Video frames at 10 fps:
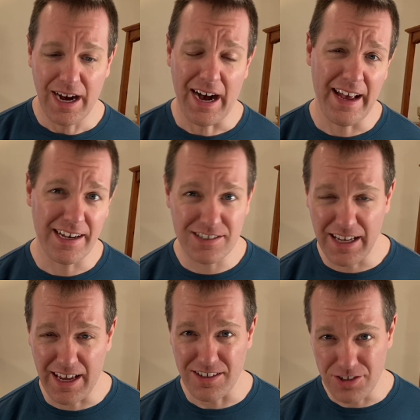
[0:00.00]
I actually
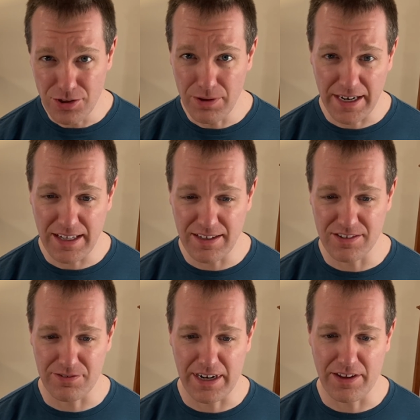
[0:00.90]
had 2 ideas
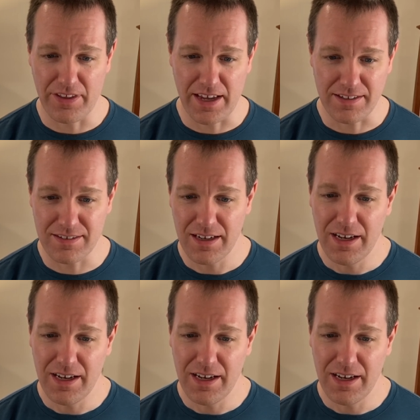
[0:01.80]
around this.